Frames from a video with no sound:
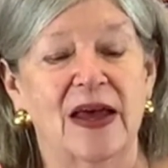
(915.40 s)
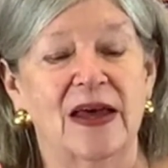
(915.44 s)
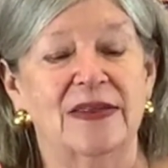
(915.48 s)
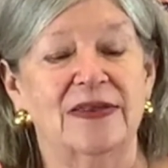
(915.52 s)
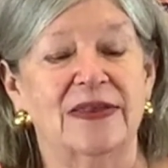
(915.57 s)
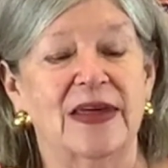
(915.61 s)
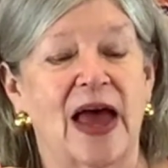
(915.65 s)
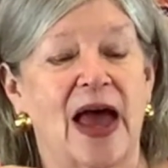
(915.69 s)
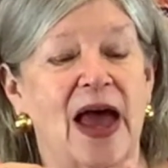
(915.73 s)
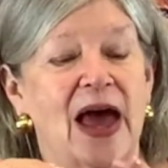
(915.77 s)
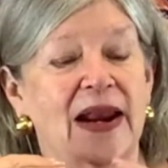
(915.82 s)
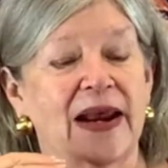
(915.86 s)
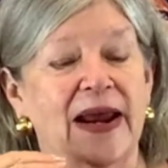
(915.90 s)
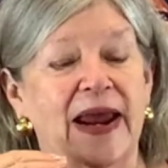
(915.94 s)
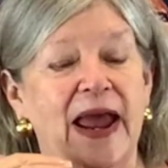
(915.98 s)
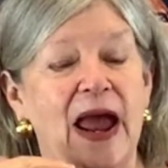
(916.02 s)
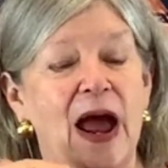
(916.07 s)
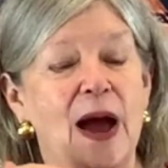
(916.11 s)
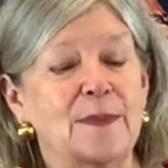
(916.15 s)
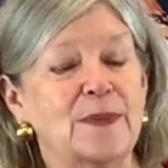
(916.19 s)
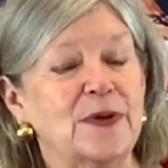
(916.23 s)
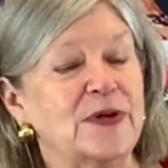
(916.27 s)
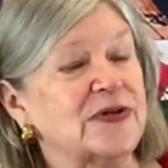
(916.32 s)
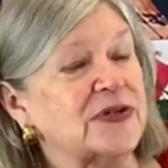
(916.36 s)
The
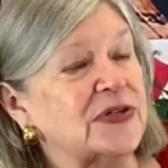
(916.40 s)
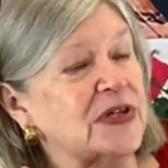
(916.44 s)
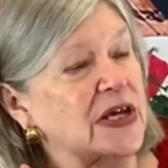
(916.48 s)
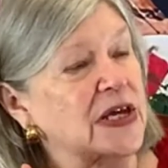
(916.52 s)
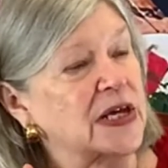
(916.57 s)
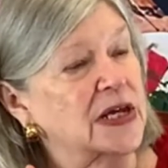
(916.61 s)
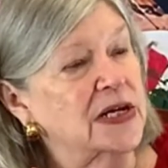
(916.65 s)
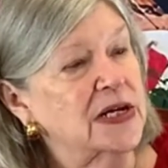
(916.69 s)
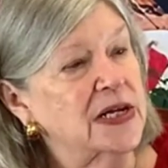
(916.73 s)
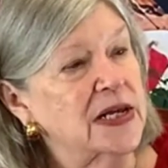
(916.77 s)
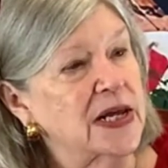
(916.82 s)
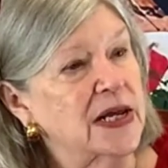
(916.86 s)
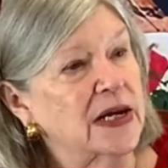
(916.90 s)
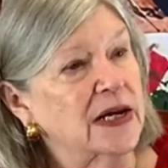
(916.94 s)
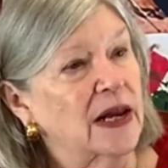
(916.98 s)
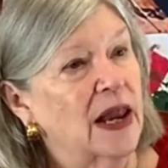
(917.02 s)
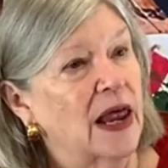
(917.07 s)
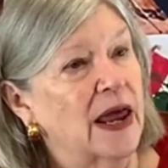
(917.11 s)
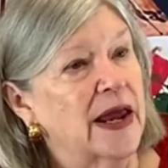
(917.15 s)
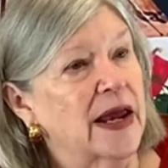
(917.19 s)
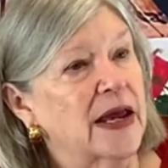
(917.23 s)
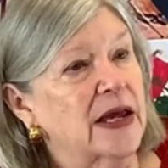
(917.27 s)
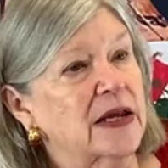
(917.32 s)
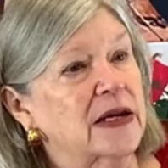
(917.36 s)
Attakapas Indian
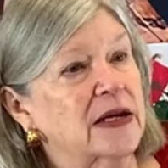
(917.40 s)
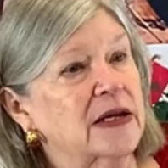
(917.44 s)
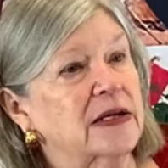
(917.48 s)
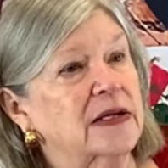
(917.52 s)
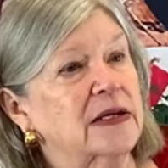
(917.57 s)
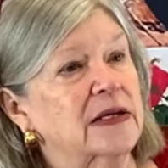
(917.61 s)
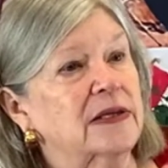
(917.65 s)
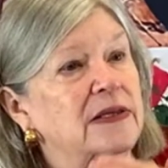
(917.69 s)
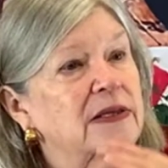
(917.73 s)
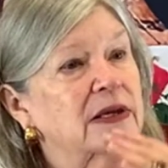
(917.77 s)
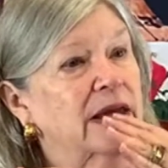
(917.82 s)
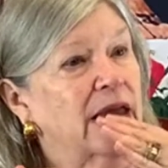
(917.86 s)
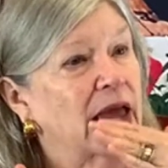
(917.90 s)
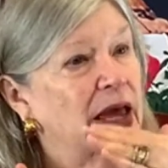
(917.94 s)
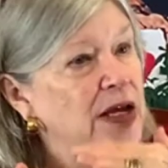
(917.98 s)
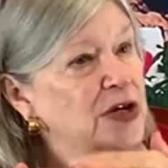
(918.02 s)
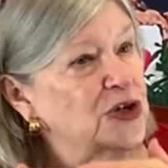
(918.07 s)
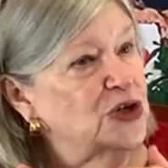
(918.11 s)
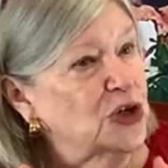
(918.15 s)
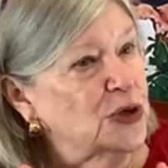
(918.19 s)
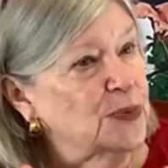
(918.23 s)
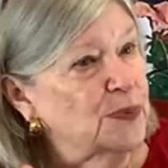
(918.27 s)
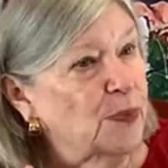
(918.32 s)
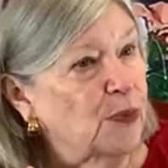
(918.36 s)
land, the
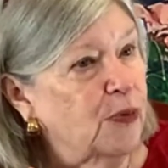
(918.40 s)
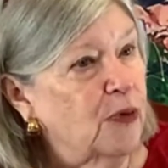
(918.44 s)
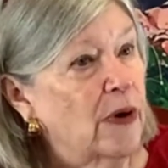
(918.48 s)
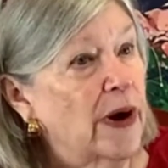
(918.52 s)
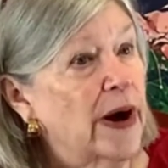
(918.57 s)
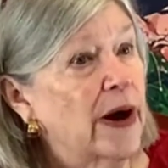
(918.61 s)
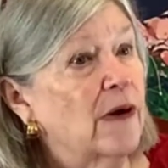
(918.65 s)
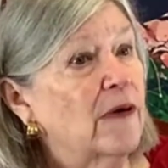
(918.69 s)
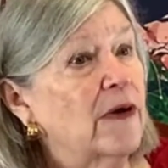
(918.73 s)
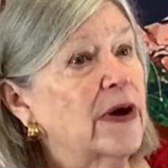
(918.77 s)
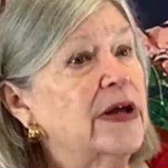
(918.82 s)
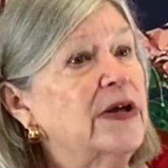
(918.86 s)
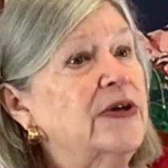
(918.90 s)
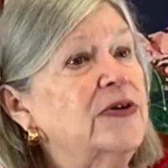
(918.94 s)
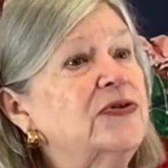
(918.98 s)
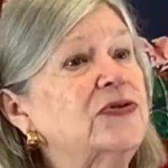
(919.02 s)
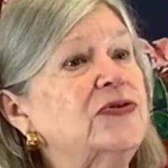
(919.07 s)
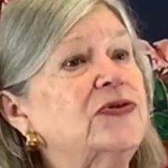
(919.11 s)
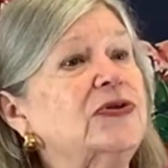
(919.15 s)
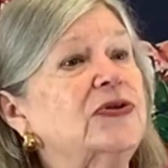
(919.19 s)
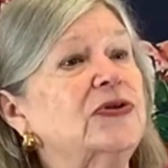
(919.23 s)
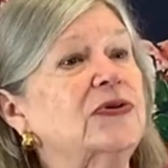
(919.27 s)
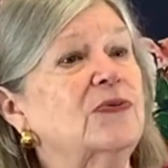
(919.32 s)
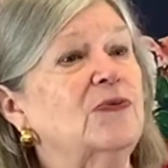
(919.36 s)
Cajun
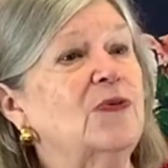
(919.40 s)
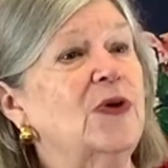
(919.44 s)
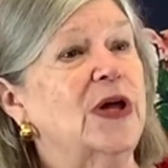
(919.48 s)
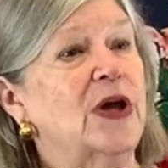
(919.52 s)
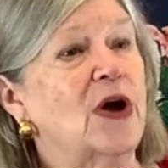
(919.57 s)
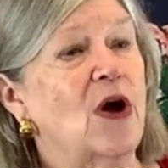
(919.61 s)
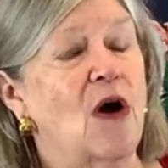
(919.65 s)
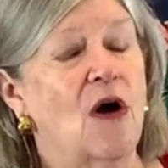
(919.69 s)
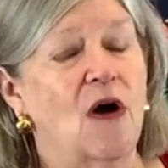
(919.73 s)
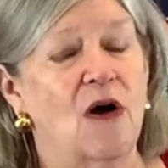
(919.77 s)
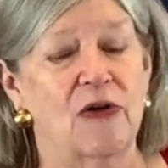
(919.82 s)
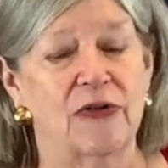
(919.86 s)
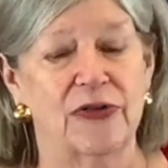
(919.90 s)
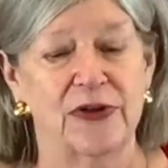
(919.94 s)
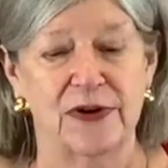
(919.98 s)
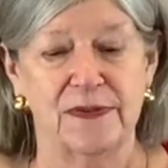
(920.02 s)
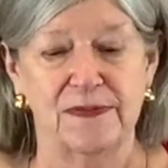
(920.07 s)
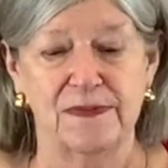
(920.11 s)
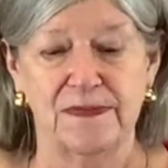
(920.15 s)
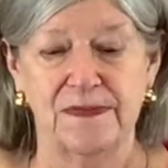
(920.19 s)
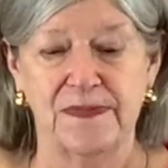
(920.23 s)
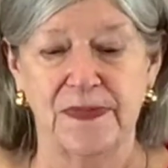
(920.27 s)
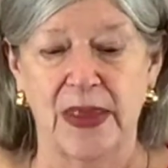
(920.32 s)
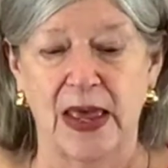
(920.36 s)
prairies, we call
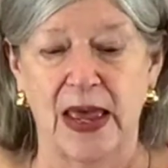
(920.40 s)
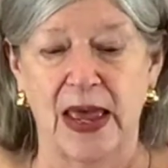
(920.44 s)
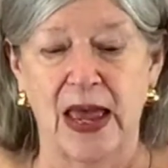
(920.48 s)
them.